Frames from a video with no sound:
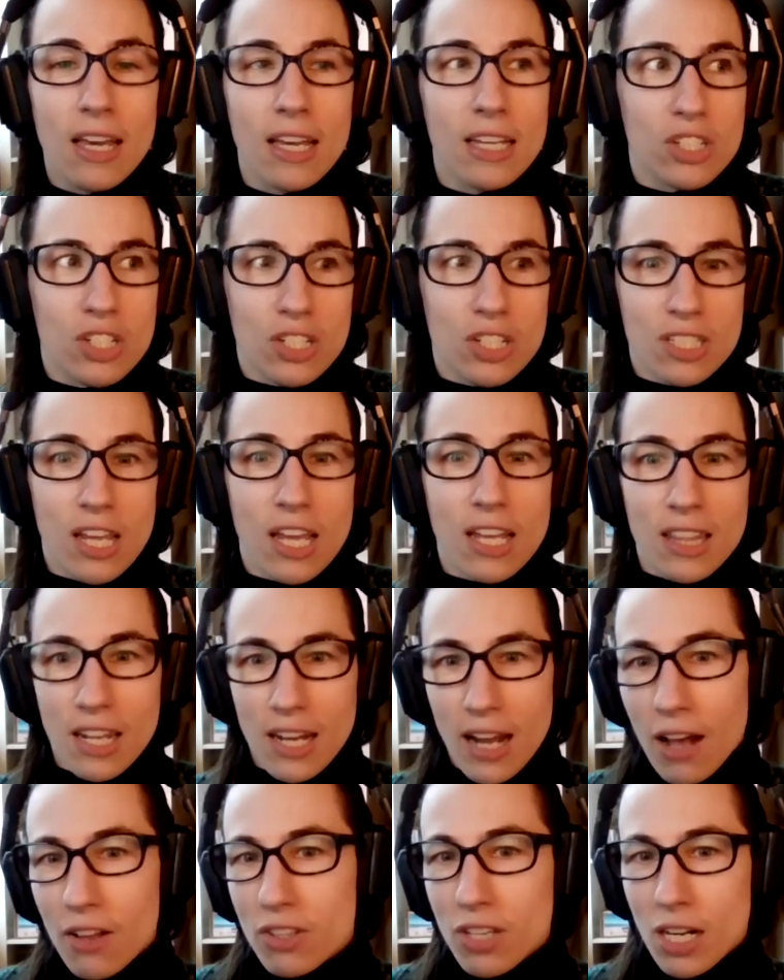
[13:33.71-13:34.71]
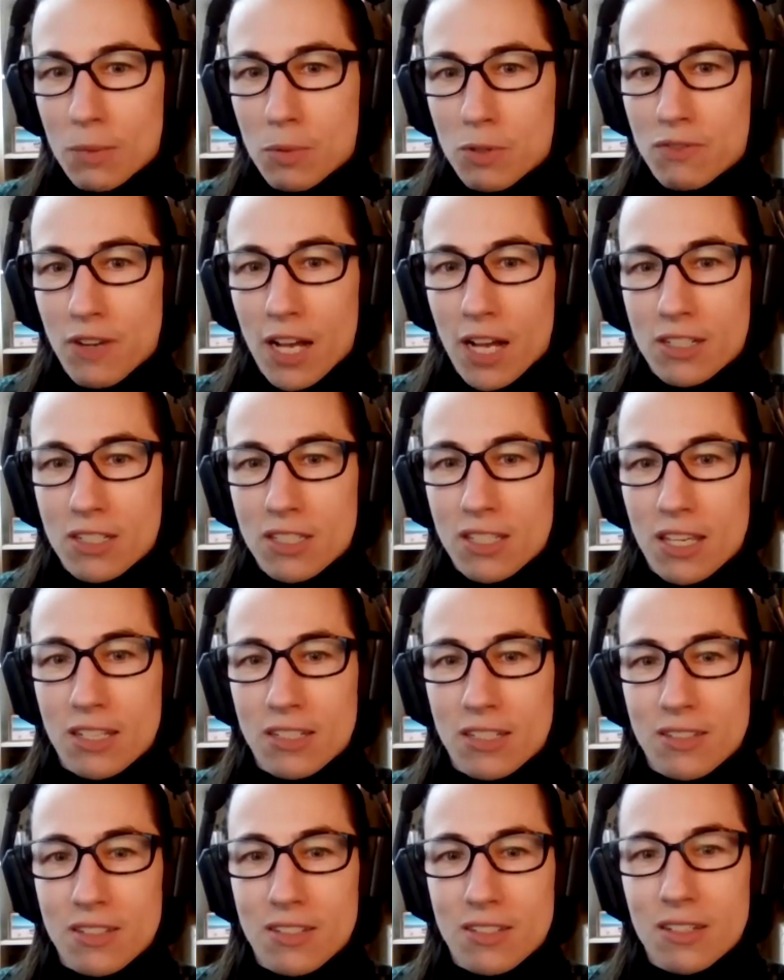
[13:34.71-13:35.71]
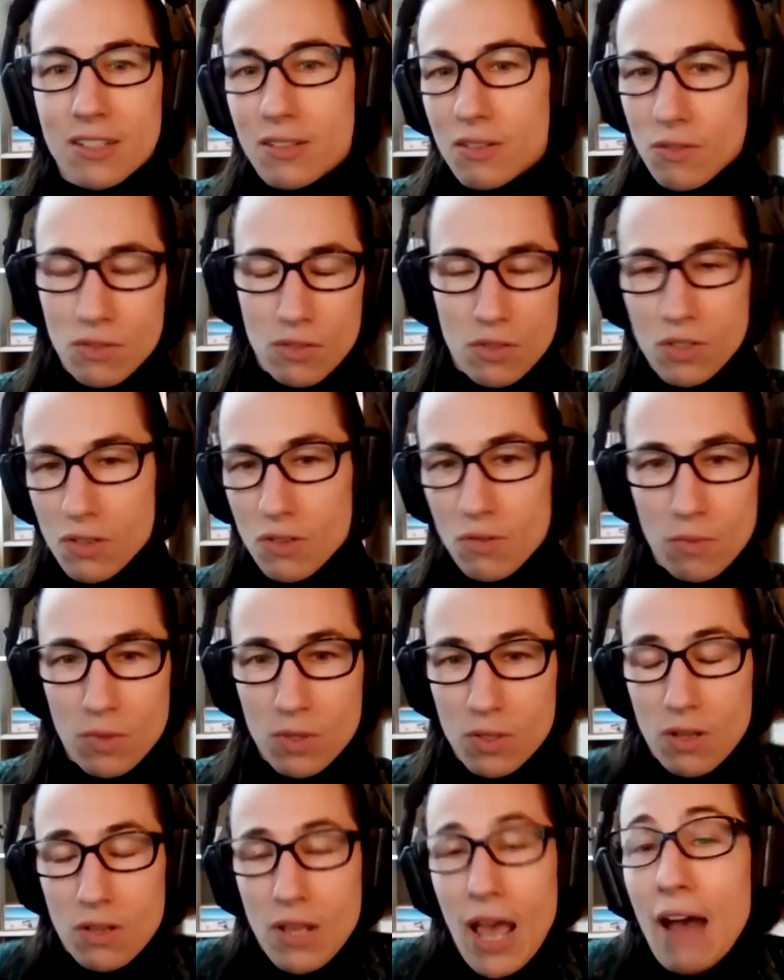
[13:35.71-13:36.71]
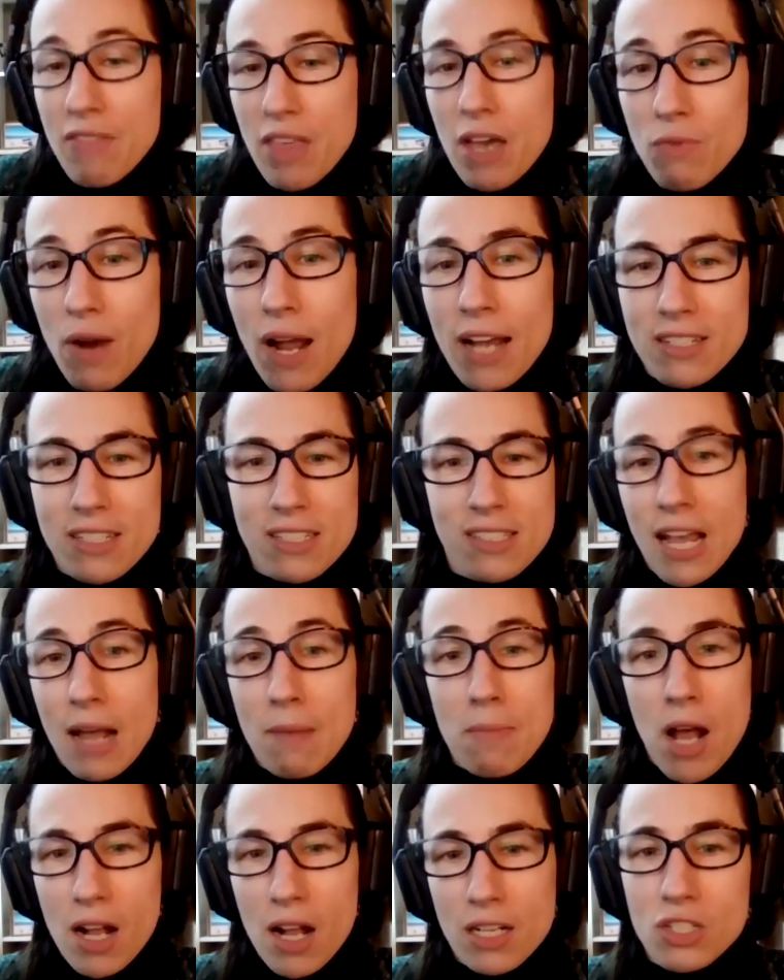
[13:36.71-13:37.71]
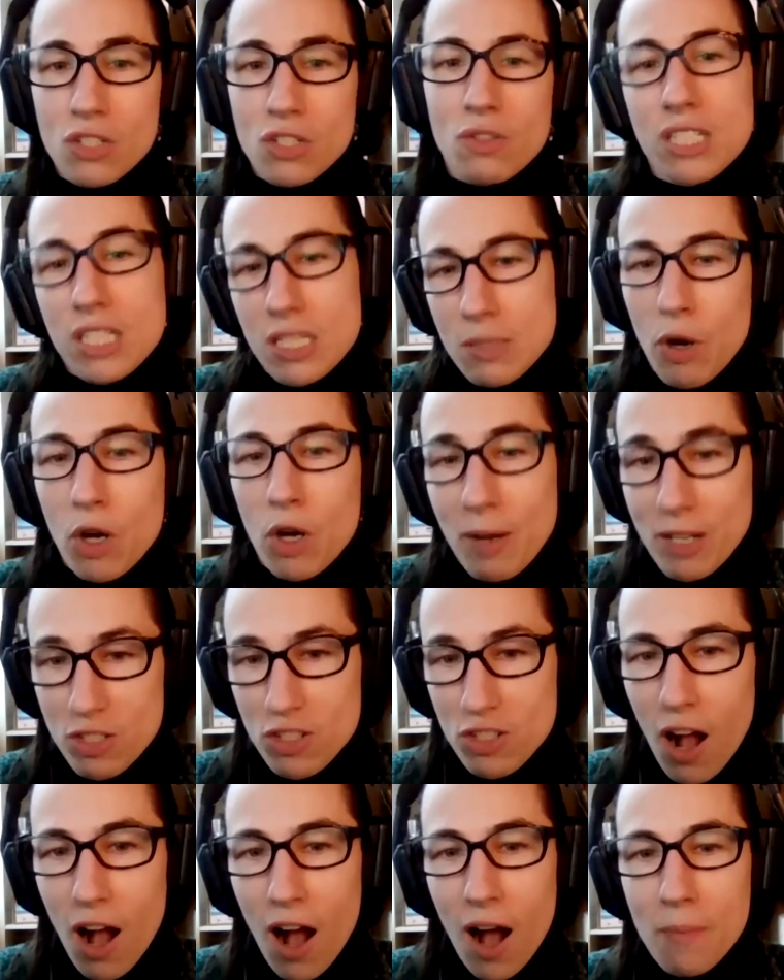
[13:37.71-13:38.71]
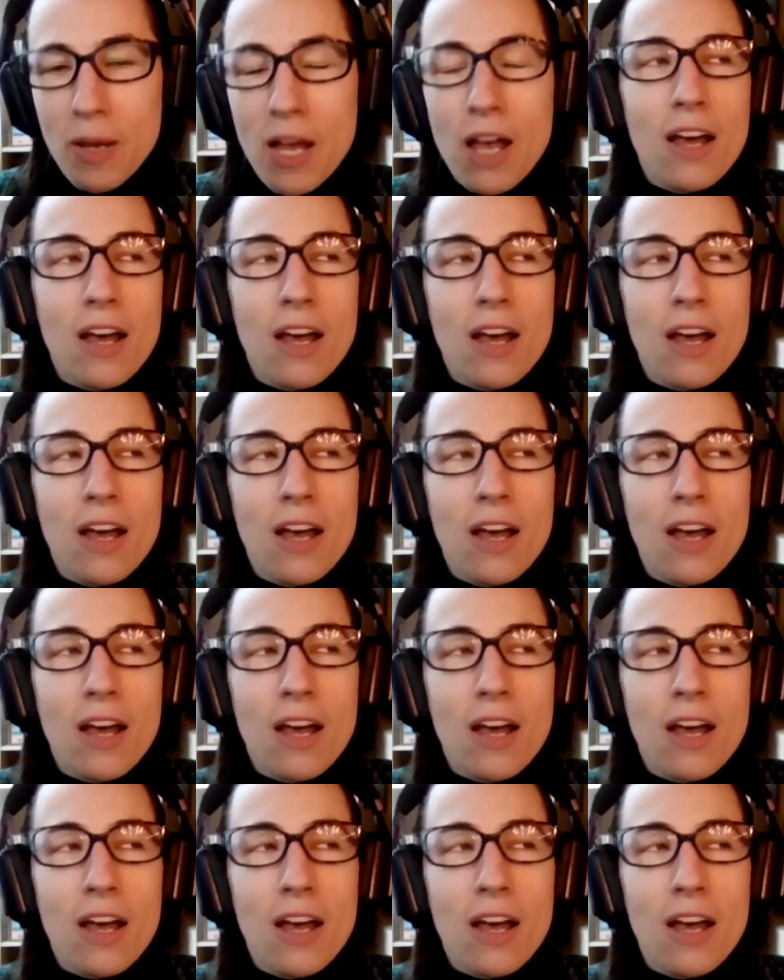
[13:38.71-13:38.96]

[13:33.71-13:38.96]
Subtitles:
just saying that healthcare providers can have that right to say, I'm not going to do this as part of my job.